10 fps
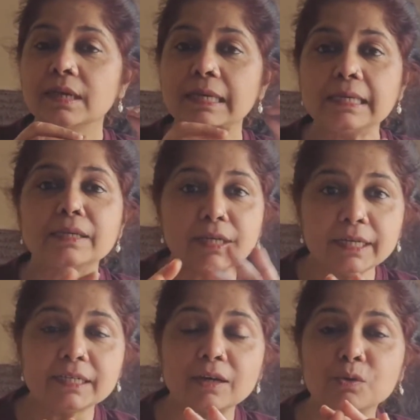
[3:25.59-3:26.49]
he can
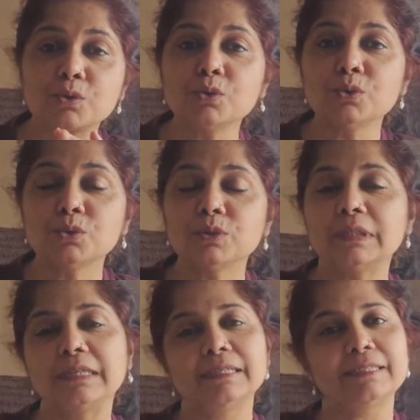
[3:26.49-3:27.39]
read it out to
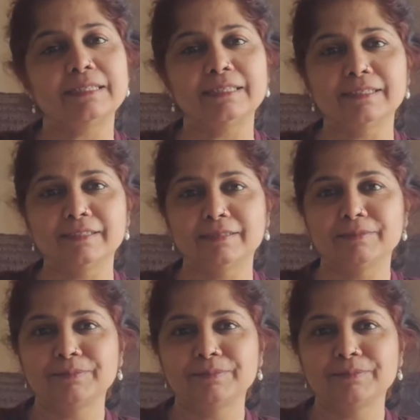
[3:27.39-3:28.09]
that little girl.